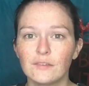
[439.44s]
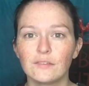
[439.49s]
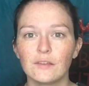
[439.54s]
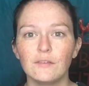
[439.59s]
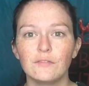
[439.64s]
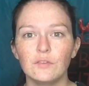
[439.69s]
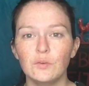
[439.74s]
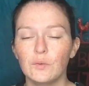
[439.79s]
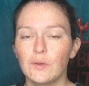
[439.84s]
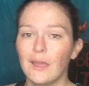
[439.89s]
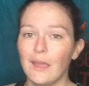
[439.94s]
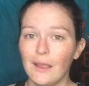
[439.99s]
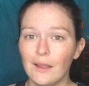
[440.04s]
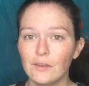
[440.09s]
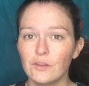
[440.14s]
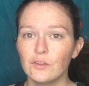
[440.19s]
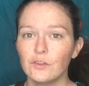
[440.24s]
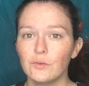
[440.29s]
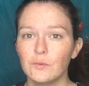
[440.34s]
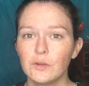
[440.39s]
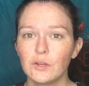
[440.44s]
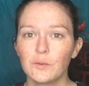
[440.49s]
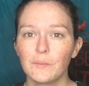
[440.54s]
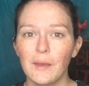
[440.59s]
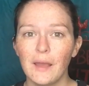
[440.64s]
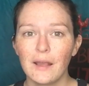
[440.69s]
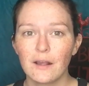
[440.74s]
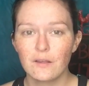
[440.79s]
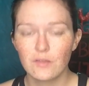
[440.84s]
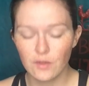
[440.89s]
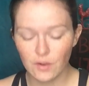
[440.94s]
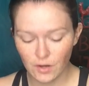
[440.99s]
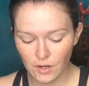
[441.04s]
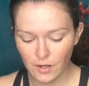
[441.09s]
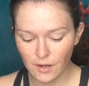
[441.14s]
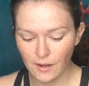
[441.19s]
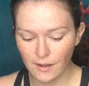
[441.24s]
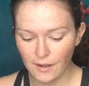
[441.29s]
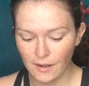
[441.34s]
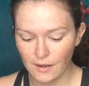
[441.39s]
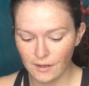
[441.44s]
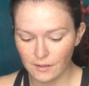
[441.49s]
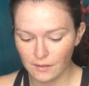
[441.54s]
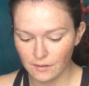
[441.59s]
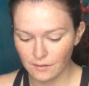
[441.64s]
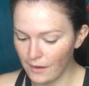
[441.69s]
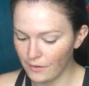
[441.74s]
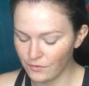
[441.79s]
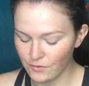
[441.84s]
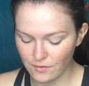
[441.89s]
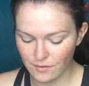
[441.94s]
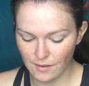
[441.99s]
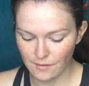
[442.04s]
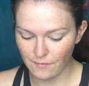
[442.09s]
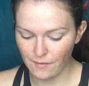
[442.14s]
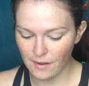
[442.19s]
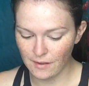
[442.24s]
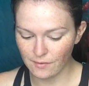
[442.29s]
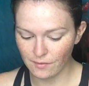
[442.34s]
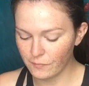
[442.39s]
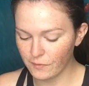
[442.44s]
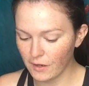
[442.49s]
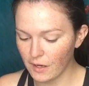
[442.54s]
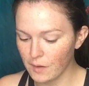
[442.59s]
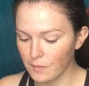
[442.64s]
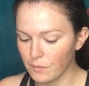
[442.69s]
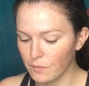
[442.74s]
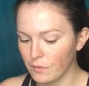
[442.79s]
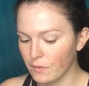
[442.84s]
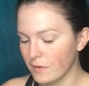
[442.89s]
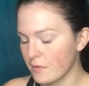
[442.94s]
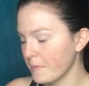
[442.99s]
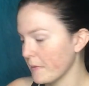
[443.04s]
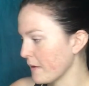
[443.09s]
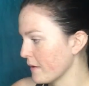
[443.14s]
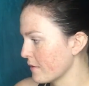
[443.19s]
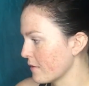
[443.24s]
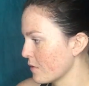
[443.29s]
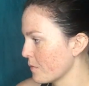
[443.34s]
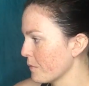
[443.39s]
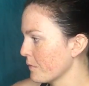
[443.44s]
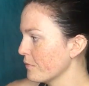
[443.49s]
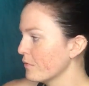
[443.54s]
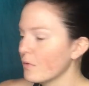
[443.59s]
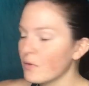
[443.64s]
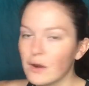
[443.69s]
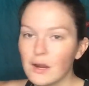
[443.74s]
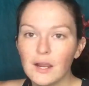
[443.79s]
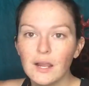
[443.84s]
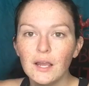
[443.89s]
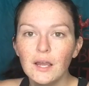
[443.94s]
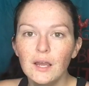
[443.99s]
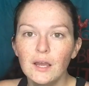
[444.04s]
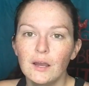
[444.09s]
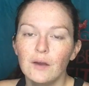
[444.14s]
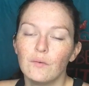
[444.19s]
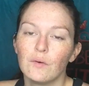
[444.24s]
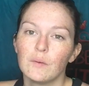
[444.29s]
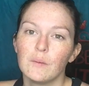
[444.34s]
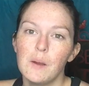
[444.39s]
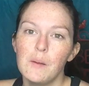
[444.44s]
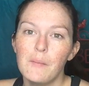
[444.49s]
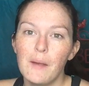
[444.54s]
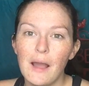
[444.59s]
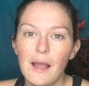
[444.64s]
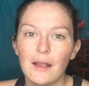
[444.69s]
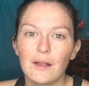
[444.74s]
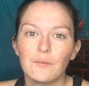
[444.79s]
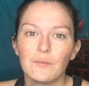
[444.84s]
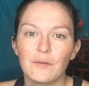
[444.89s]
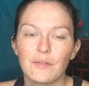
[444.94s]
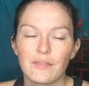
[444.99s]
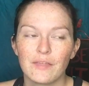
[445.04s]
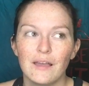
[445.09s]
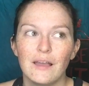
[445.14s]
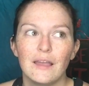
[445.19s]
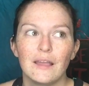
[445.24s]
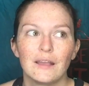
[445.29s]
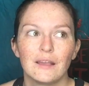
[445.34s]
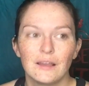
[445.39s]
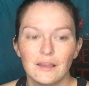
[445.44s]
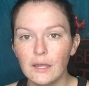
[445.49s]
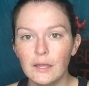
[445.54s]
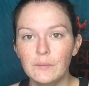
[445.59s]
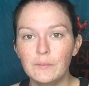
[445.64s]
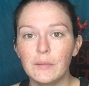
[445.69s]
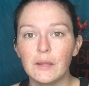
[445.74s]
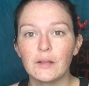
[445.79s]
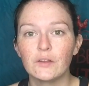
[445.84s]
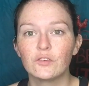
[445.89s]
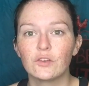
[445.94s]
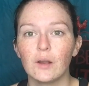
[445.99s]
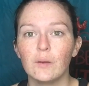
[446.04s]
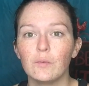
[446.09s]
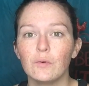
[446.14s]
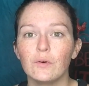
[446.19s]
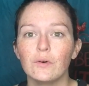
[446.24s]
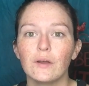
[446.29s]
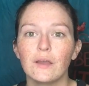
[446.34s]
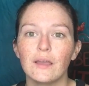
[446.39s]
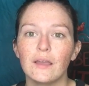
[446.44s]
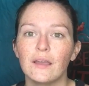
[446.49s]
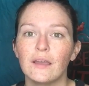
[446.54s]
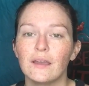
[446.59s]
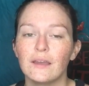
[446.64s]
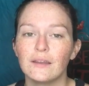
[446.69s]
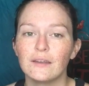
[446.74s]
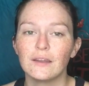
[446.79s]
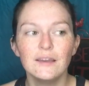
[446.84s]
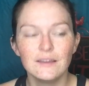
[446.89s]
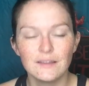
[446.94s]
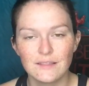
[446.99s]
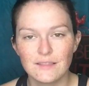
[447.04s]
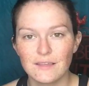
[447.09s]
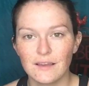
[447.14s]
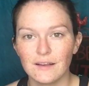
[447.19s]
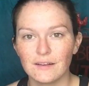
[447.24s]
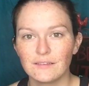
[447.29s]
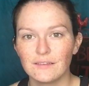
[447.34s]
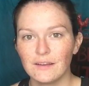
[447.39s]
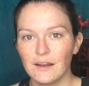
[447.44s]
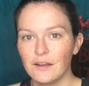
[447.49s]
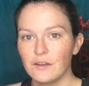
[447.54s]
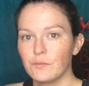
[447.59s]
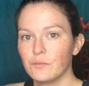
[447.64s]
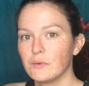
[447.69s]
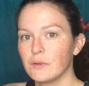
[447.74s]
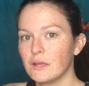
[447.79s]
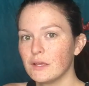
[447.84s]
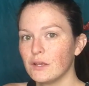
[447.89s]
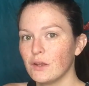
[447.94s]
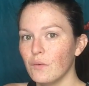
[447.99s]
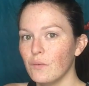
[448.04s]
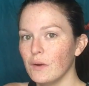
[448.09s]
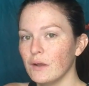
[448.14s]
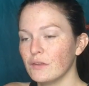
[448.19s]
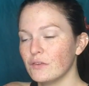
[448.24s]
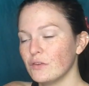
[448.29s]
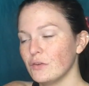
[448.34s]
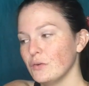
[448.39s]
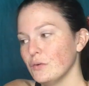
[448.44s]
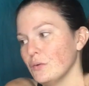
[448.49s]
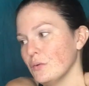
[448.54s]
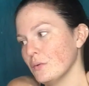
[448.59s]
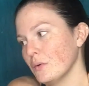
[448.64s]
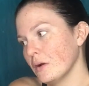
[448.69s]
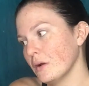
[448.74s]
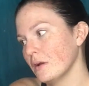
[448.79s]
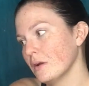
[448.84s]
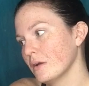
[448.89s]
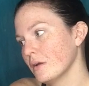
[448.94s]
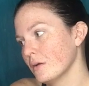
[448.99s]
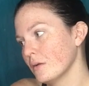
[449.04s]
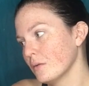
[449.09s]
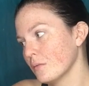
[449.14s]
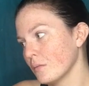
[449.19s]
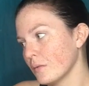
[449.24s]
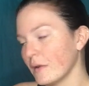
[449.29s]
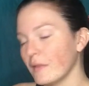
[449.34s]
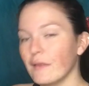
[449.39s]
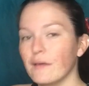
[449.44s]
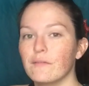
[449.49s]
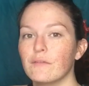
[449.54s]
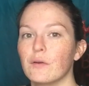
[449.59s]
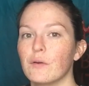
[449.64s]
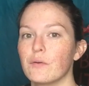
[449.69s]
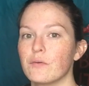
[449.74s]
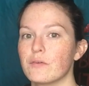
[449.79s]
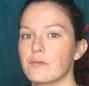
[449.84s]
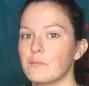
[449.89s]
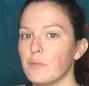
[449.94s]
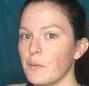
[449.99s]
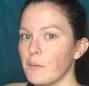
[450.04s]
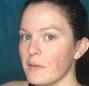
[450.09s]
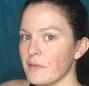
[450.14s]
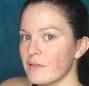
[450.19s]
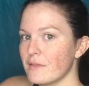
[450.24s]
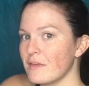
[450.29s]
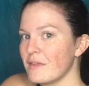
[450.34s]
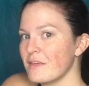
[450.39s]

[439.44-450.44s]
stuff you can't do when your back's hurt, and I've had terrible experiences before where my back was like in big trouble and it sucked, and I really don't want to relive those moments.